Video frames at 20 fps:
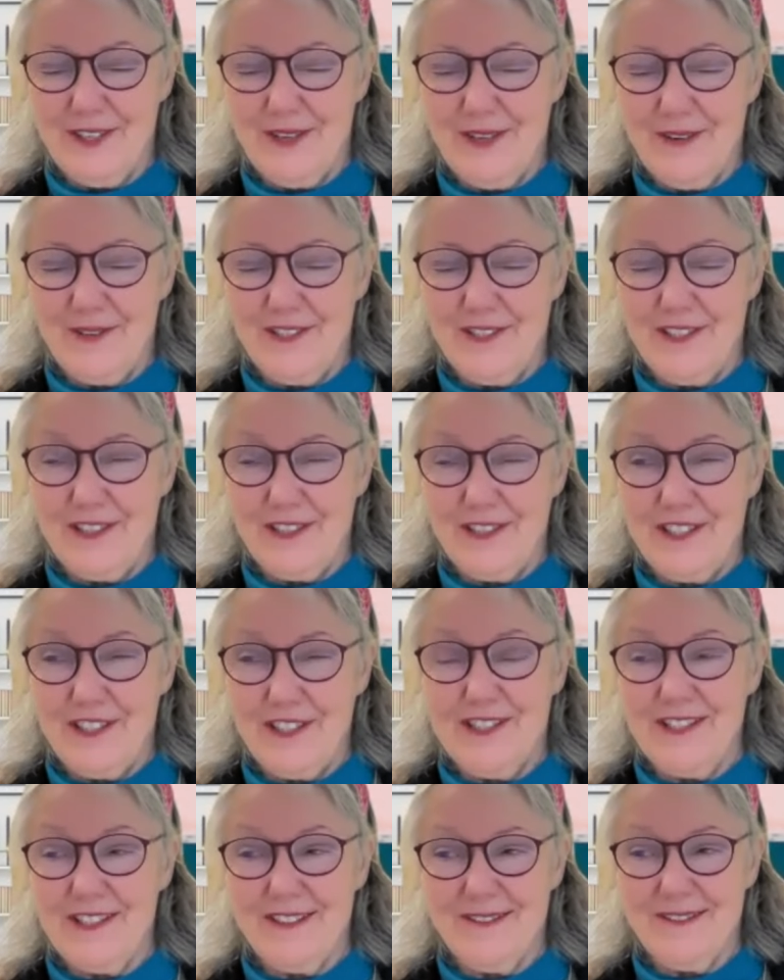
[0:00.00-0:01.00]
So it's
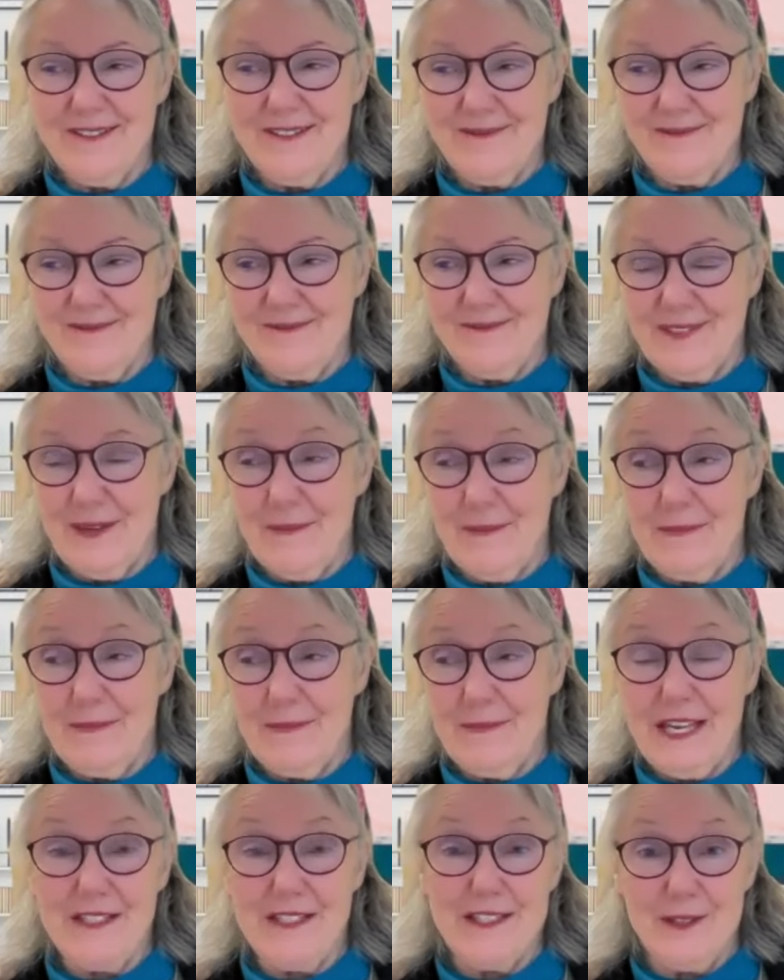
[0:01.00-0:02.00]
just
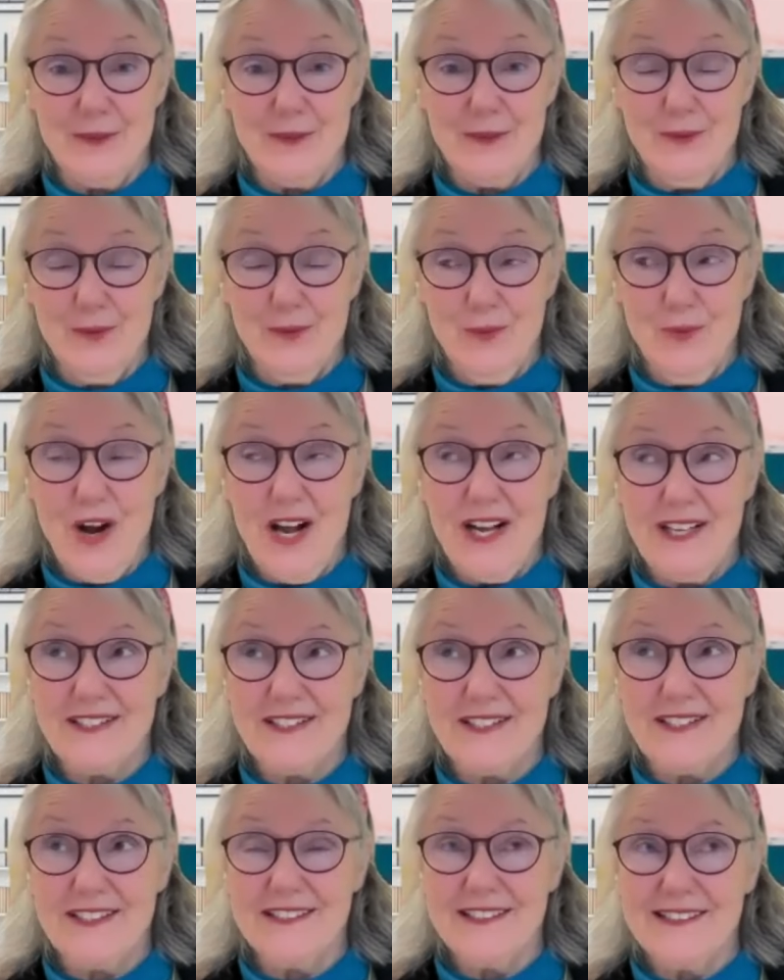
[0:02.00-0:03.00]
amazing
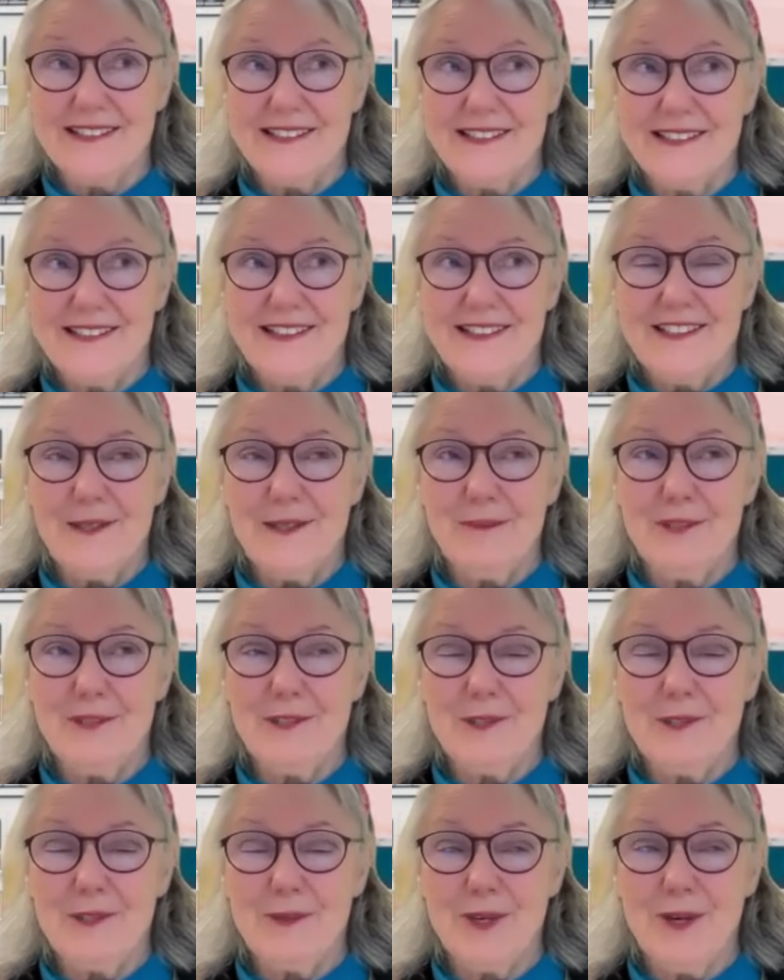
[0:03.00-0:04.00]
what
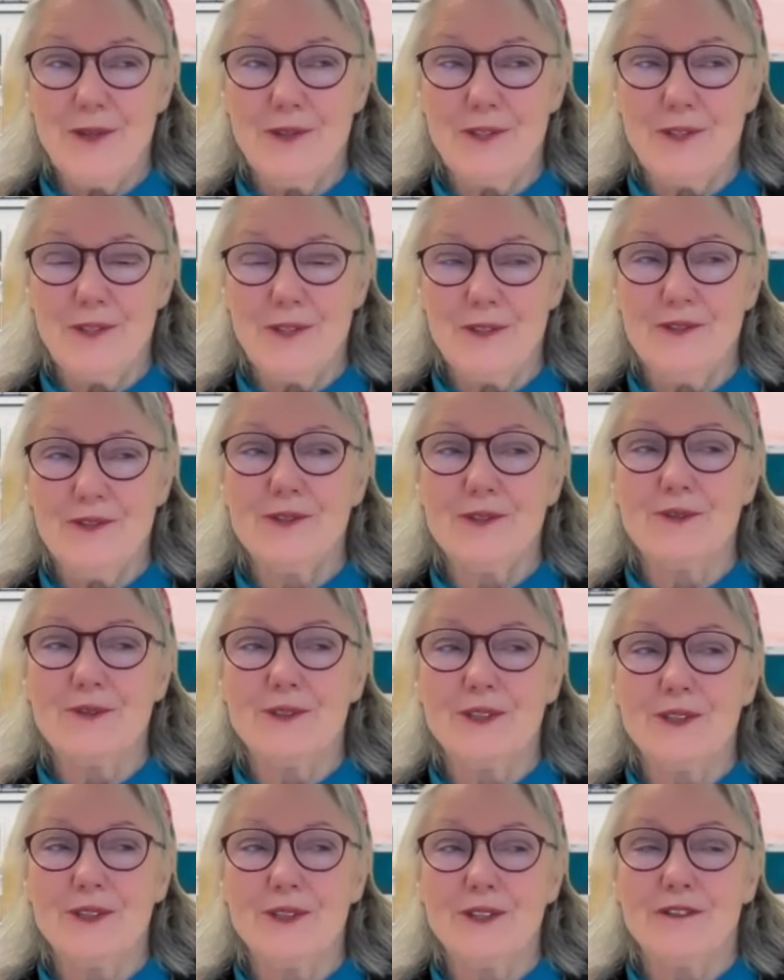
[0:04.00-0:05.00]
humans will go to
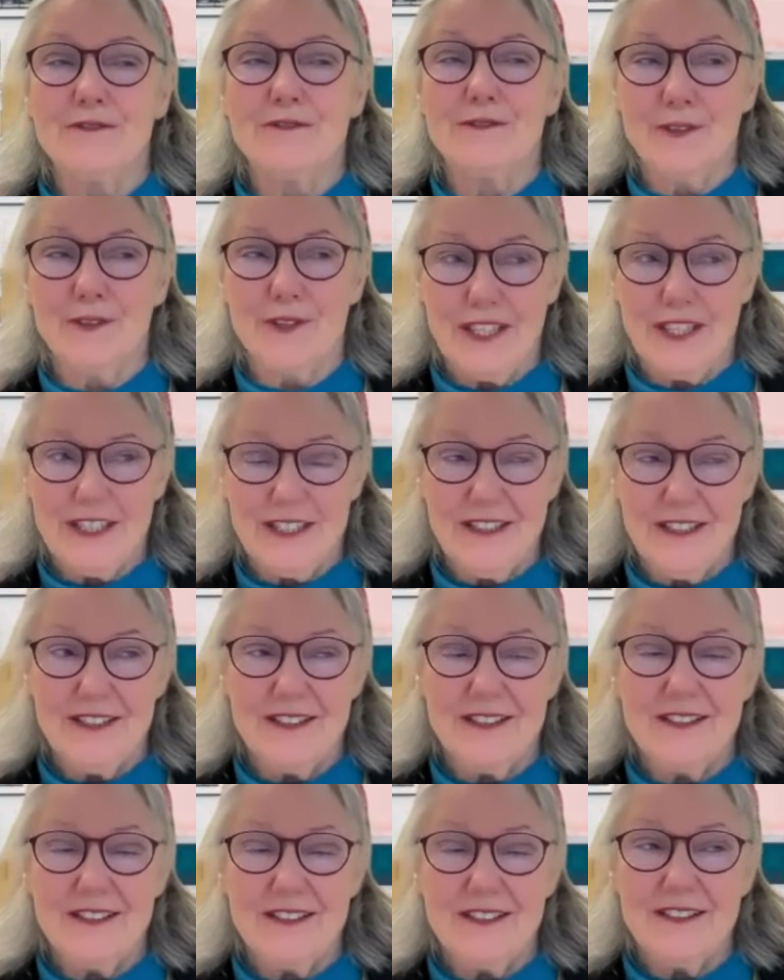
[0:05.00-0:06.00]
to
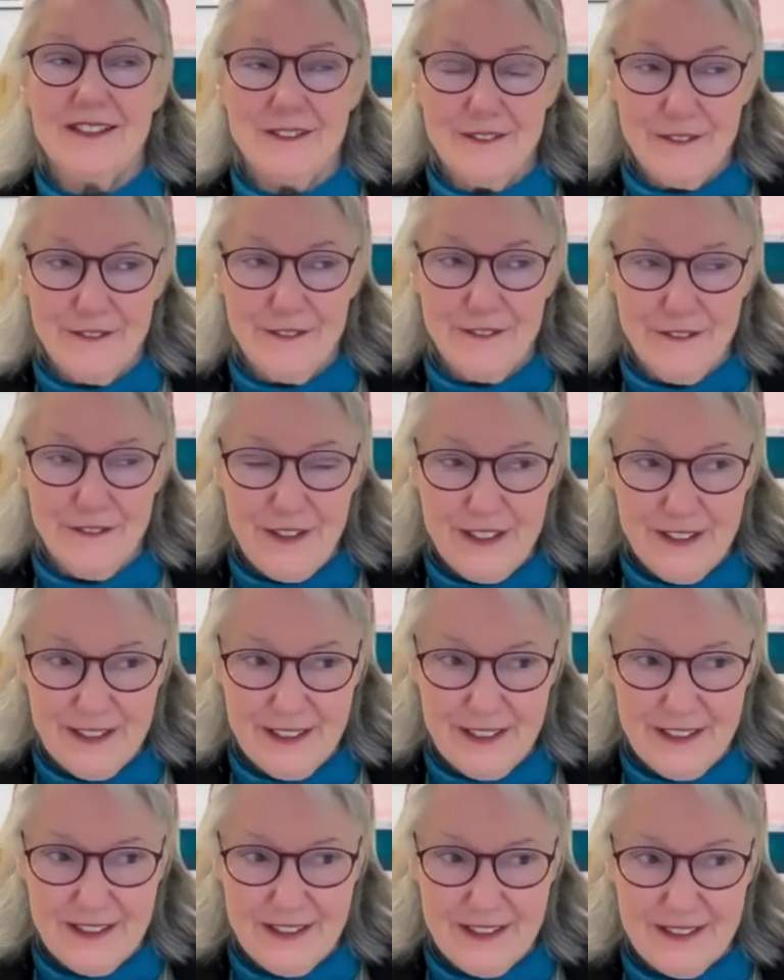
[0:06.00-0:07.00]
avoid
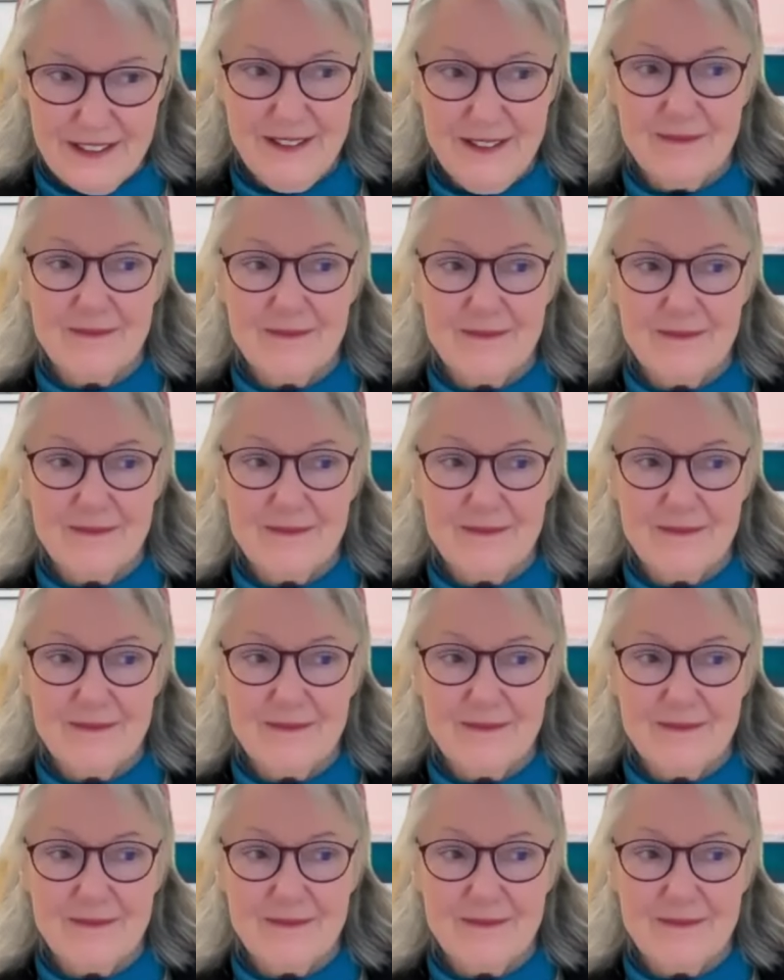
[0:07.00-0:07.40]
feeling